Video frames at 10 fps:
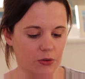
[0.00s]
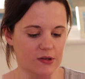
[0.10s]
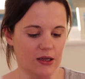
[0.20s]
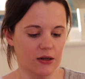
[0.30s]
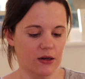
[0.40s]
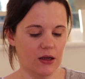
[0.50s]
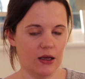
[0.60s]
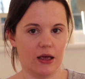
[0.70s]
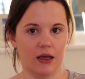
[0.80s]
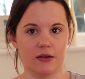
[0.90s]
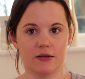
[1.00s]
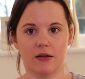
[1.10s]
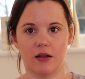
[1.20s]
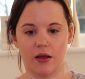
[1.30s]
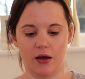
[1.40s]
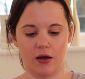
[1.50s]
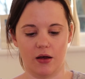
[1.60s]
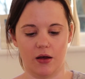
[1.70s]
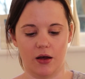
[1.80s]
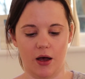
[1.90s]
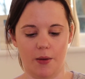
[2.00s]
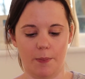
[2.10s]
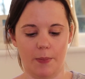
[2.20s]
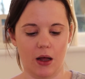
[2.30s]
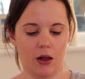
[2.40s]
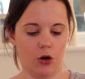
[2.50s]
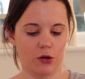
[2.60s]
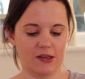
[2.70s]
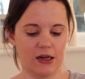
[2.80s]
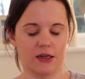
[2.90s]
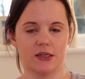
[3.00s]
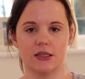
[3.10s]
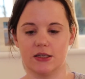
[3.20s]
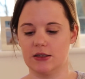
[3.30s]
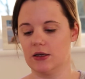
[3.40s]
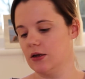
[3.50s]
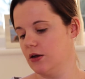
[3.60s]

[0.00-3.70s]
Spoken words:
using is the Lottie London